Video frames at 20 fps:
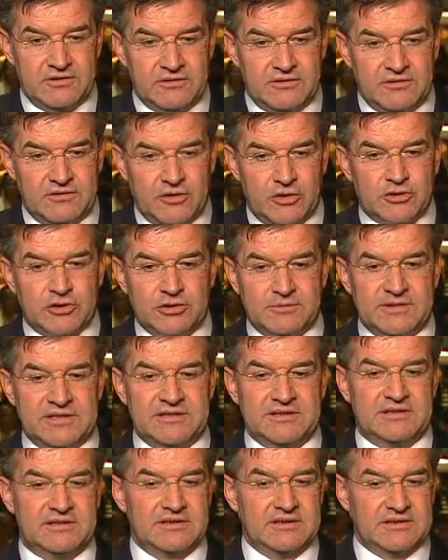
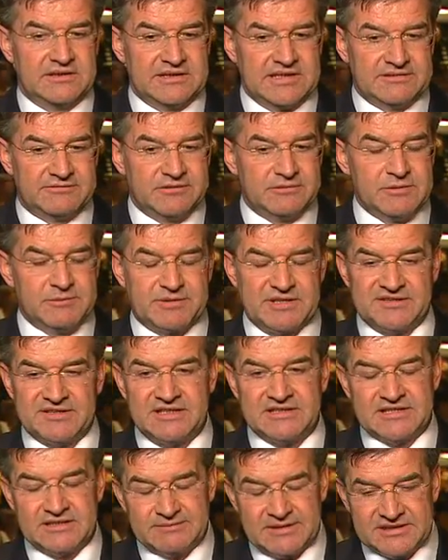document that will be
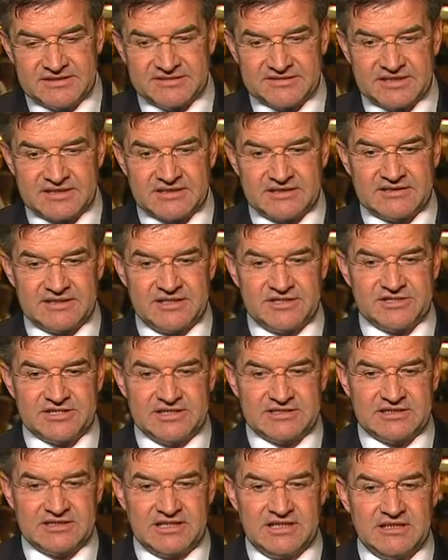presented by the Secretary
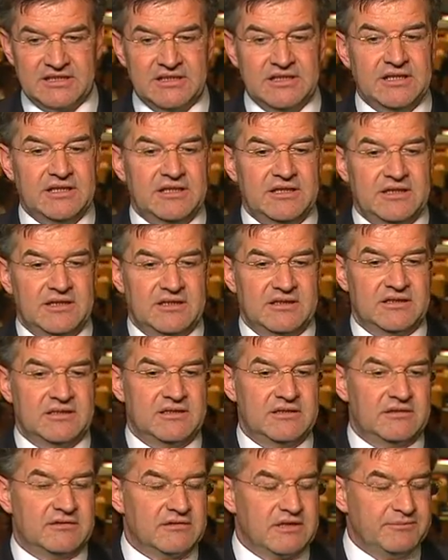General
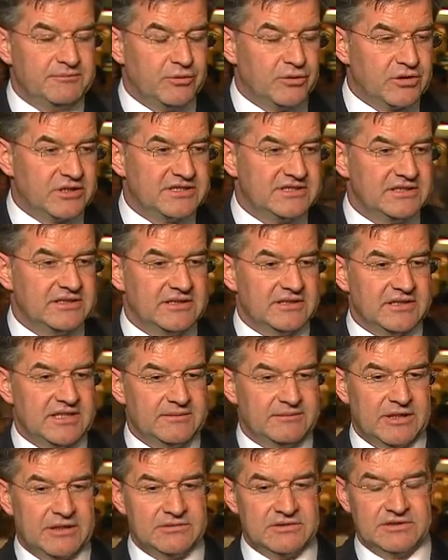uh, reporting
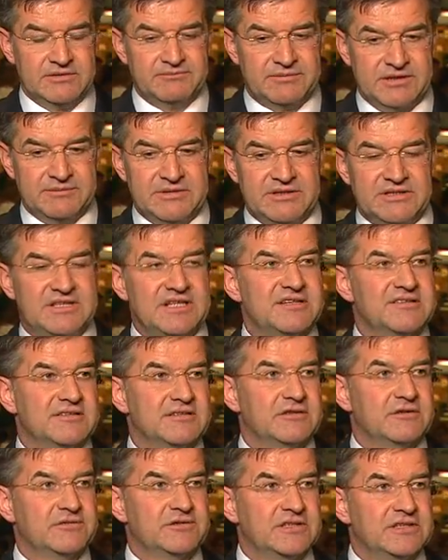about the implementation
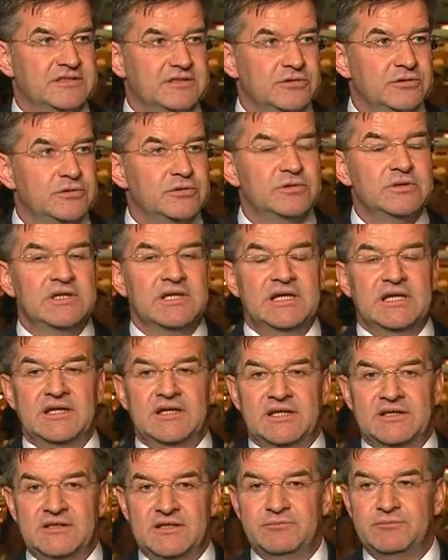of the two
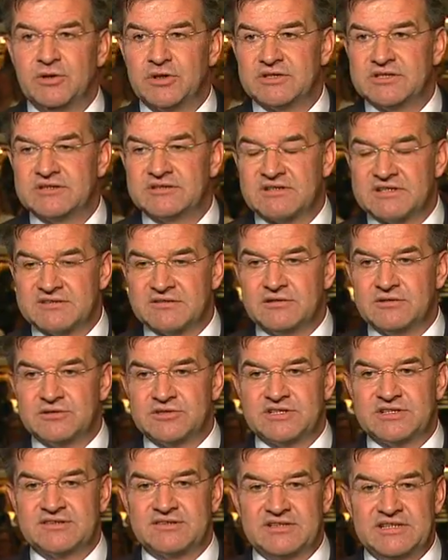important
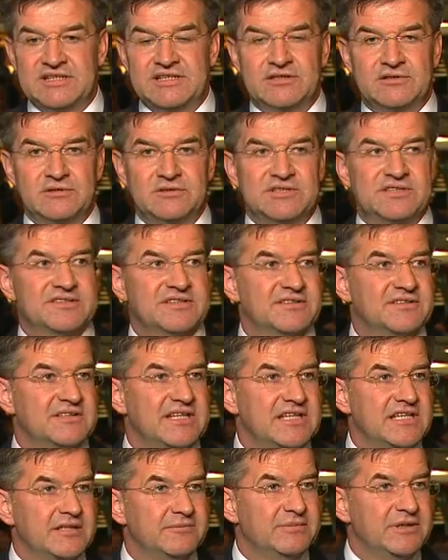resolutions linked to the
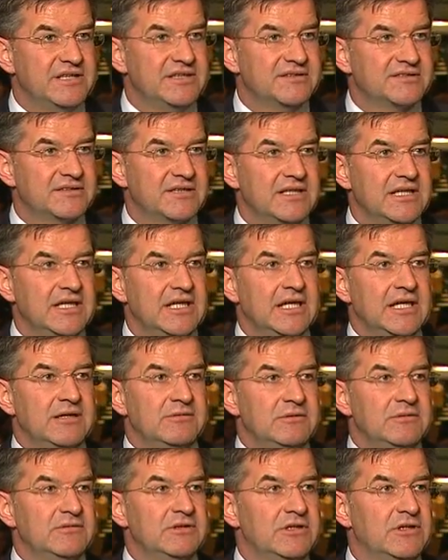sustaining peace.
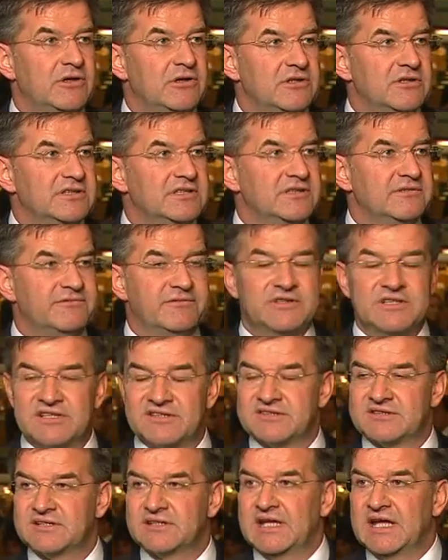We will hold the
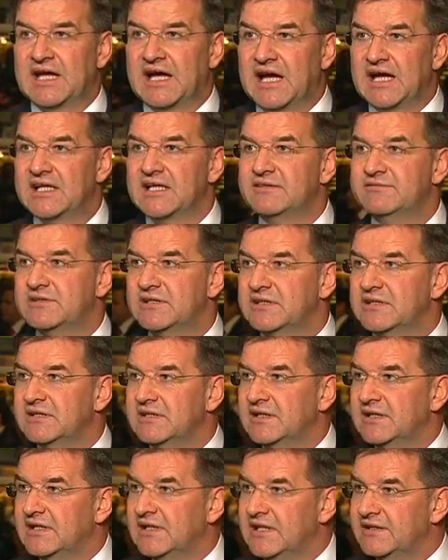first high-level
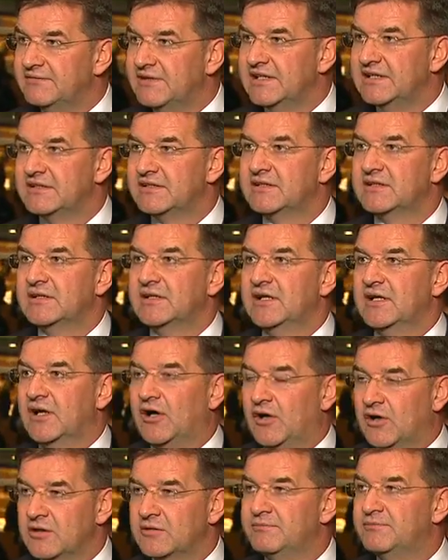event
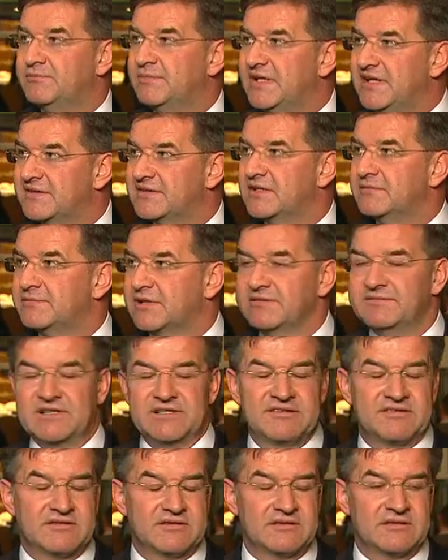on peace and
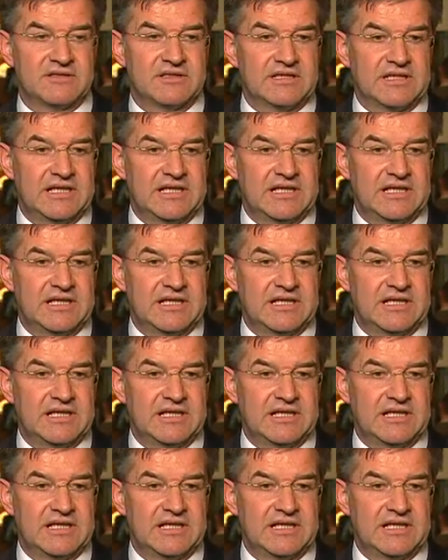prevention.